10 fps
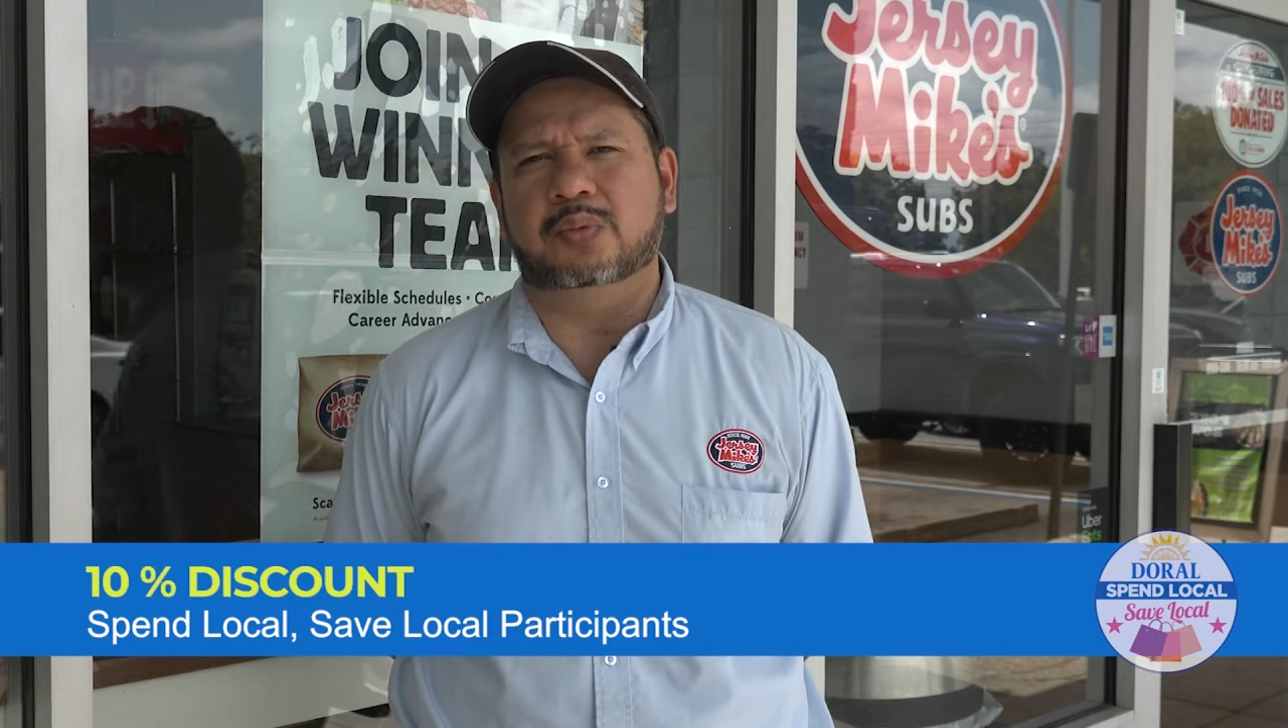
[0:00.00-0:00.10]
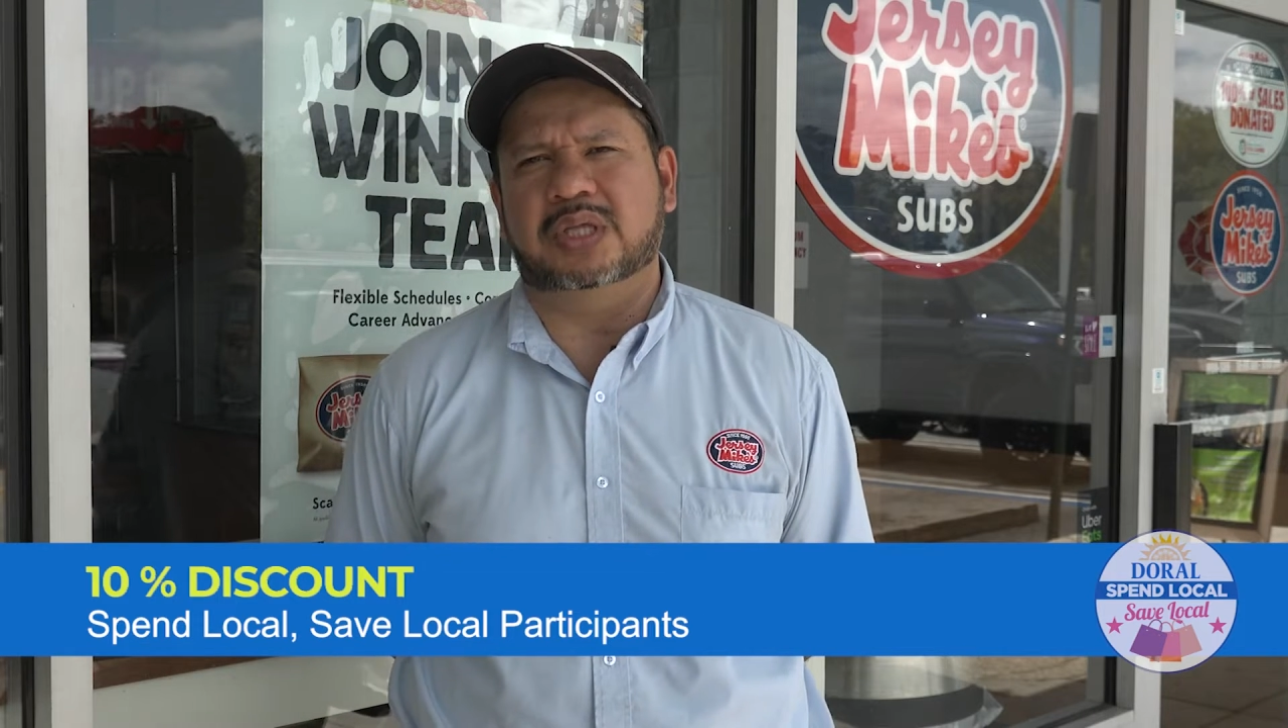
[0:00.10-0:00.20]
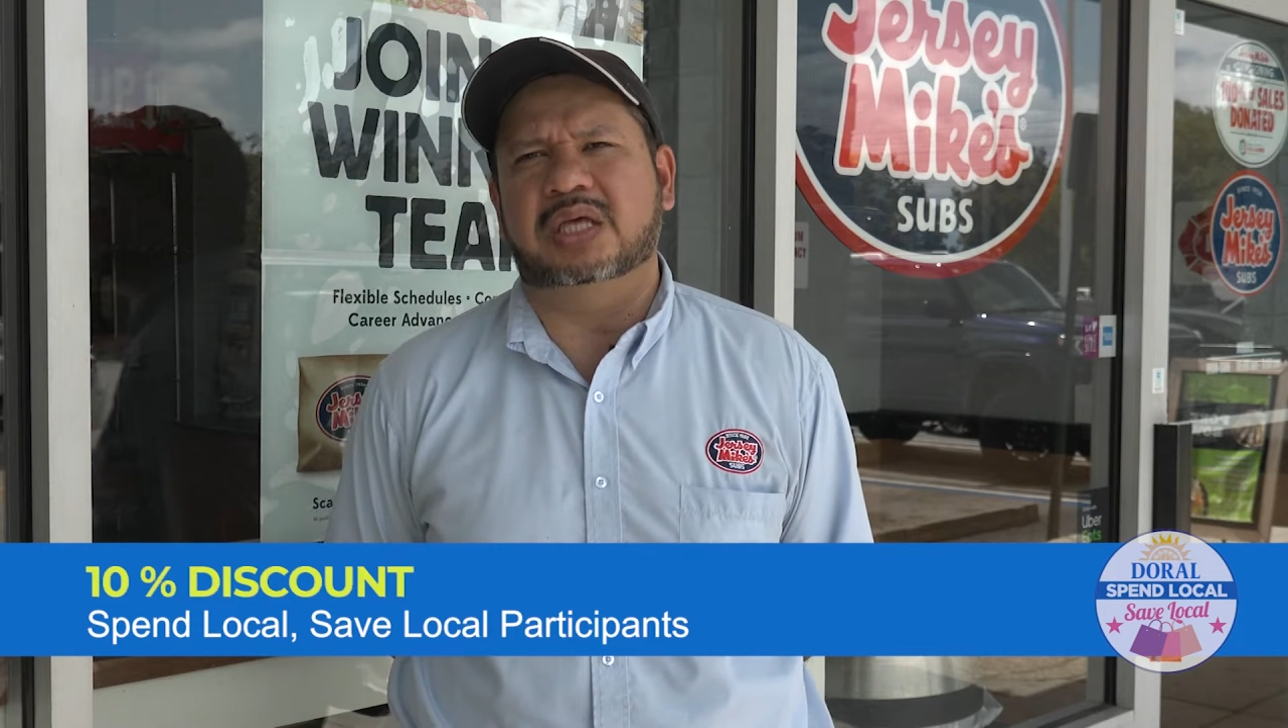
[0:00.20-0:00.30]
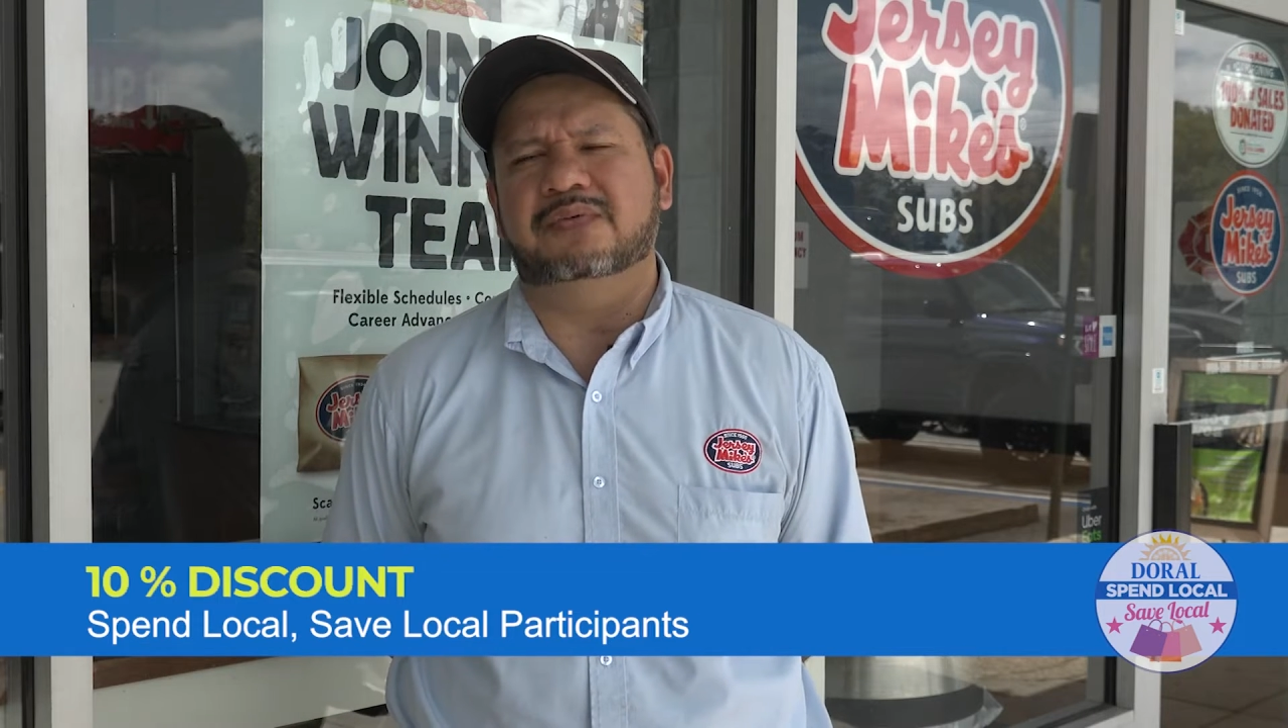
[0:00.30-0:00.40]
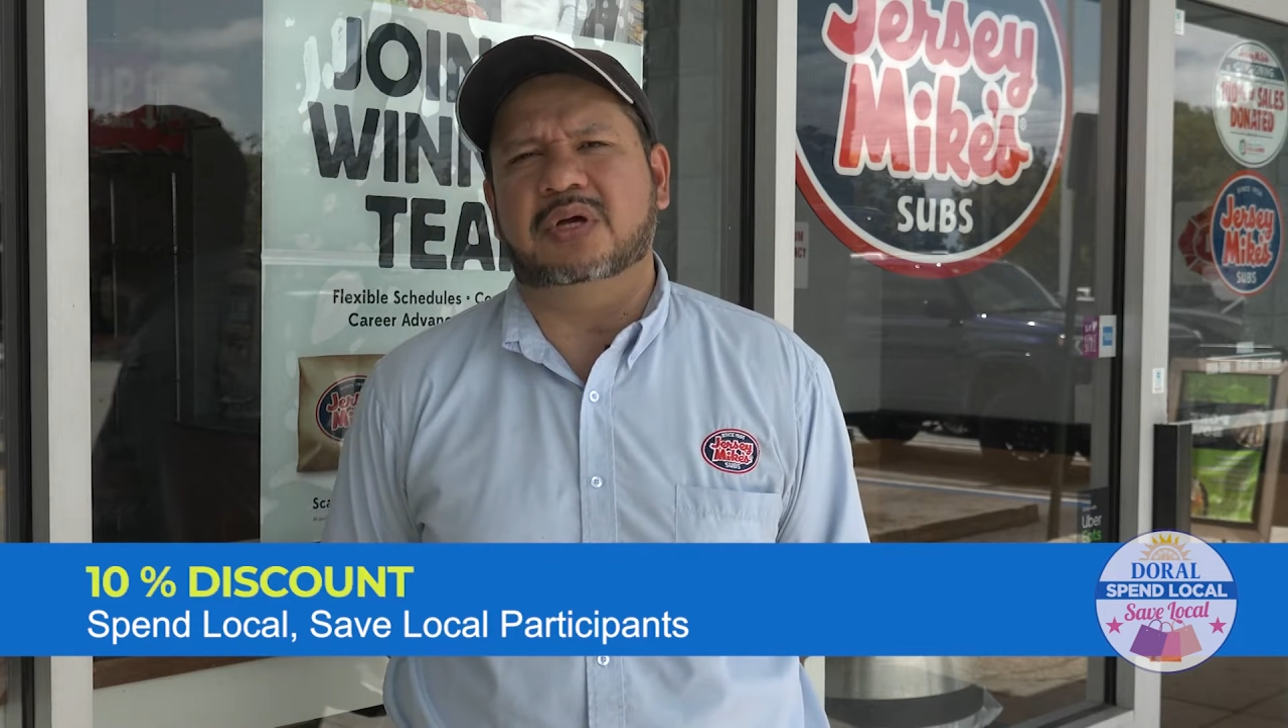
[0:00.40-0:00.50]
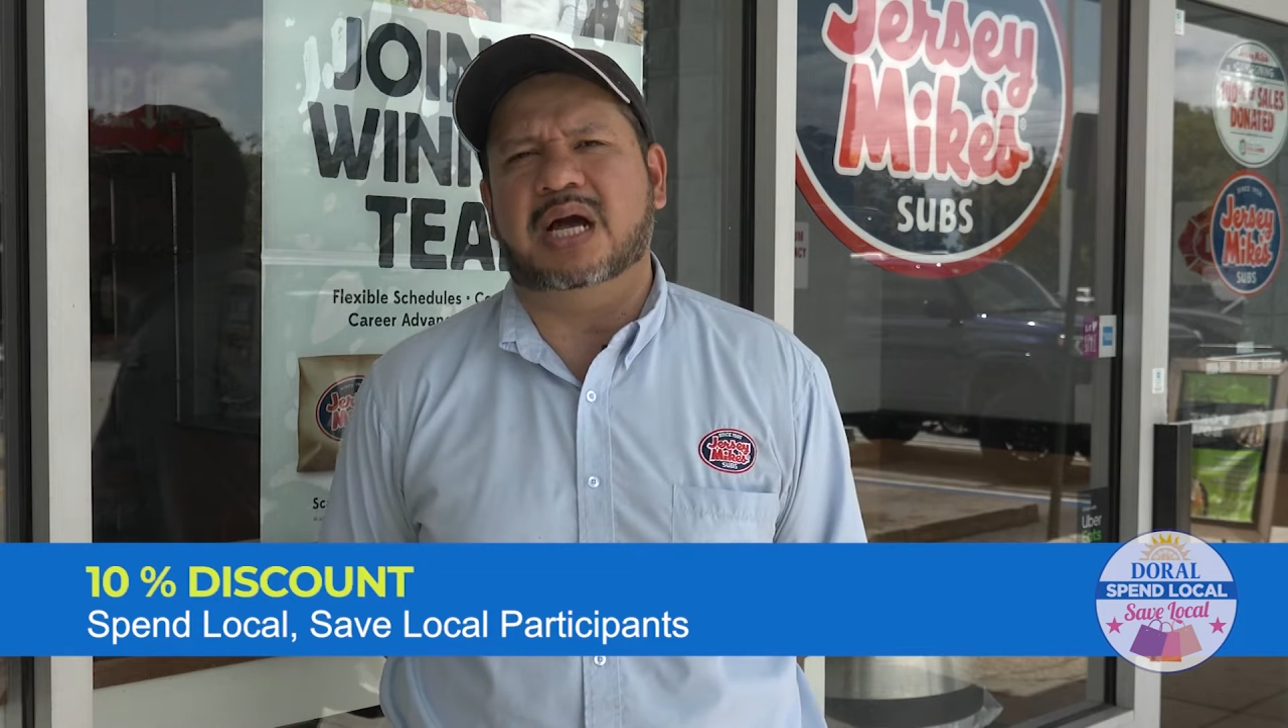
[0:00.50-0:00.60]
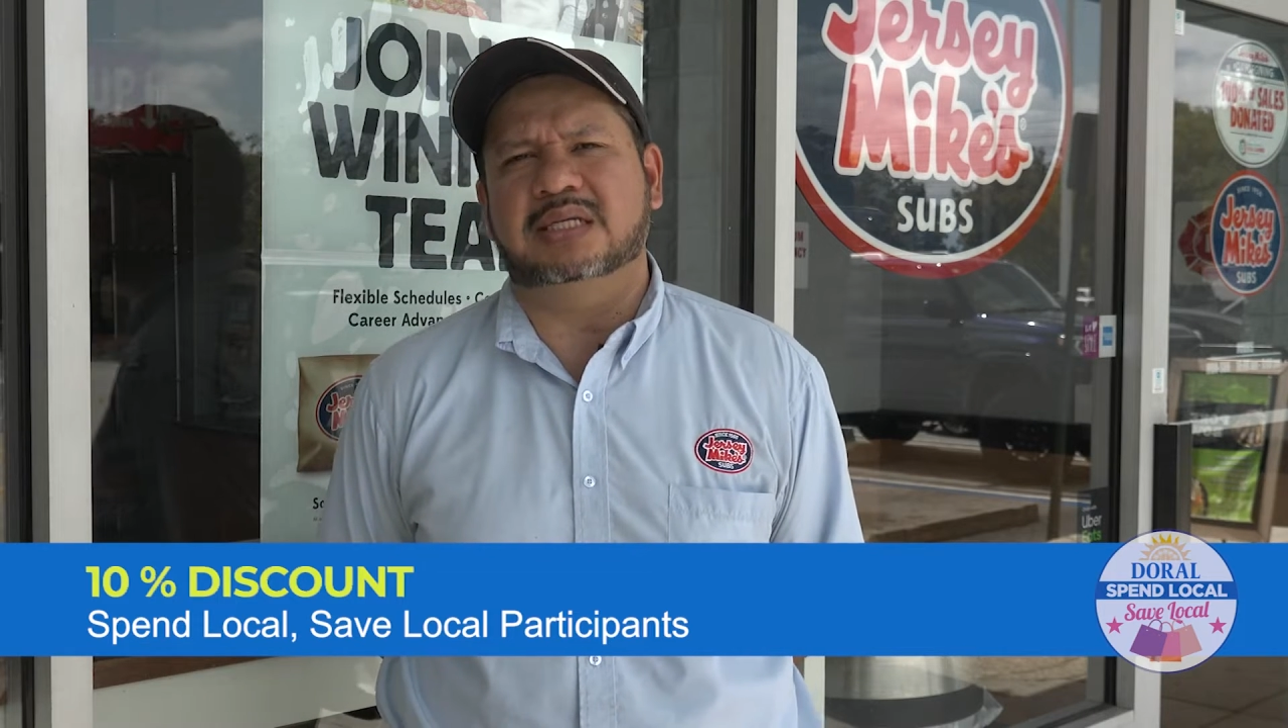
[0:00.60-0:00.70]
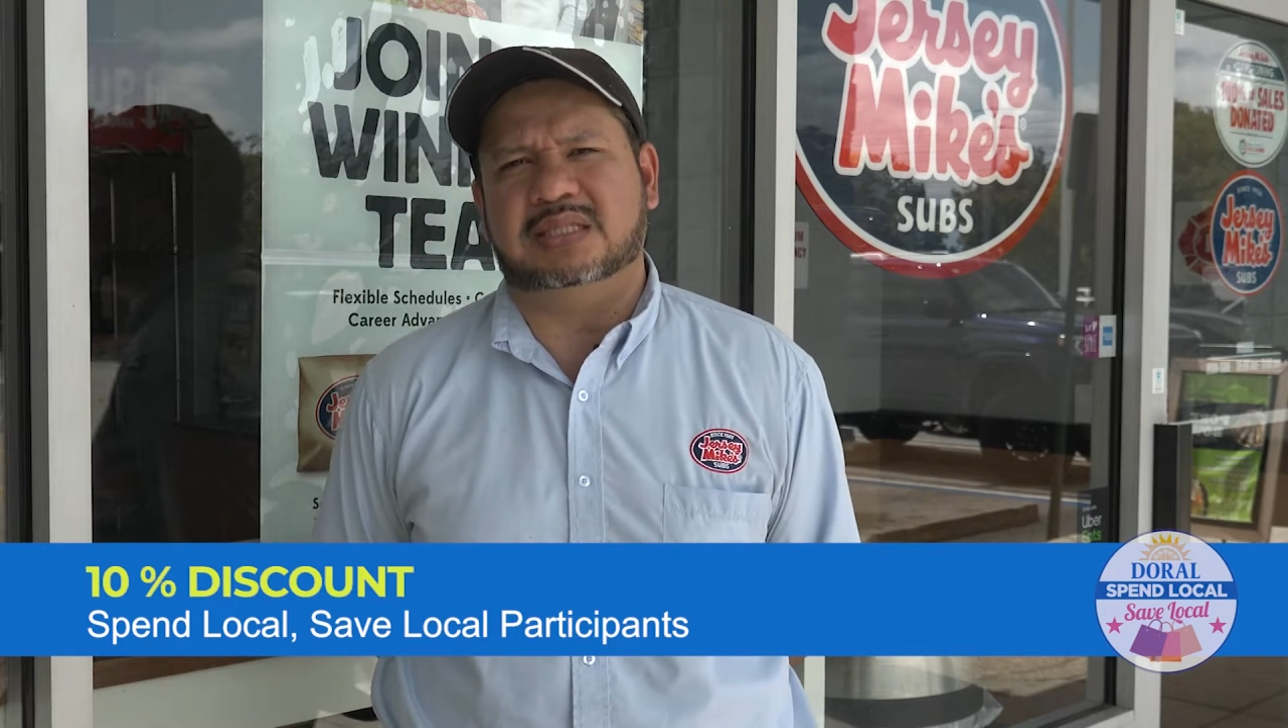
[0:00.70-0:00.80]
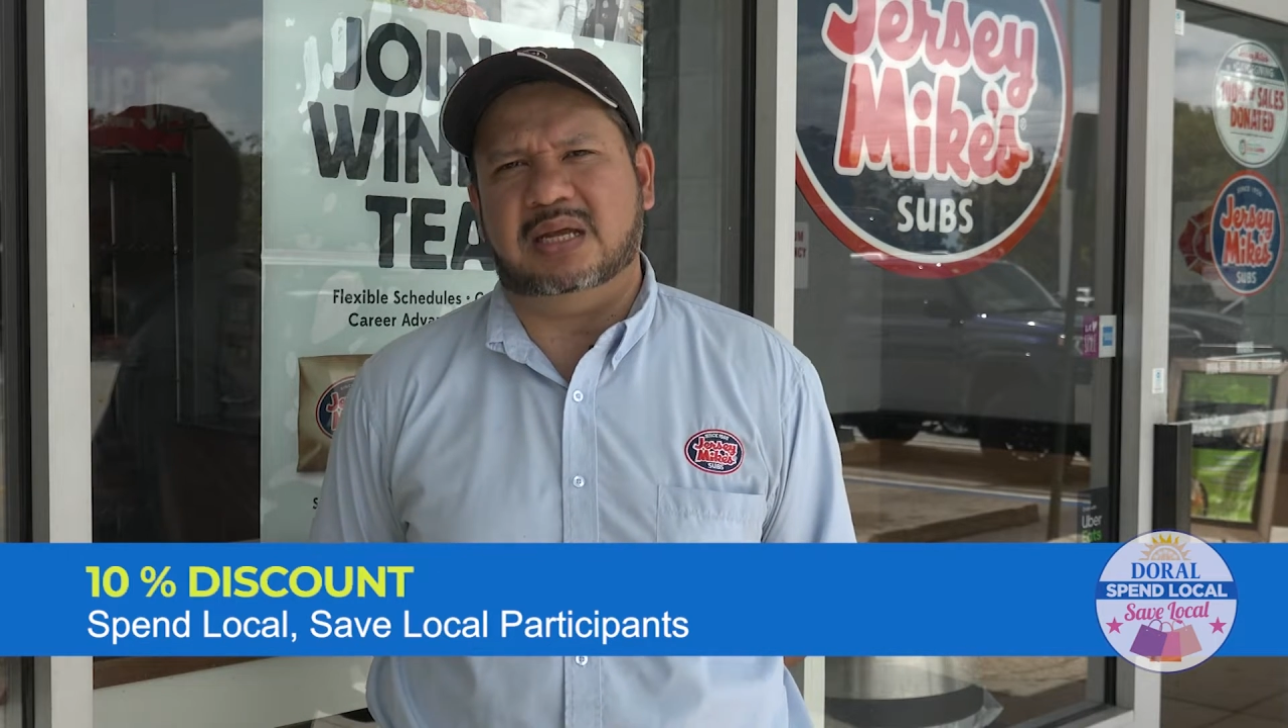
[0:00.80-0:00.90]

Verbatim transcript: we give you guys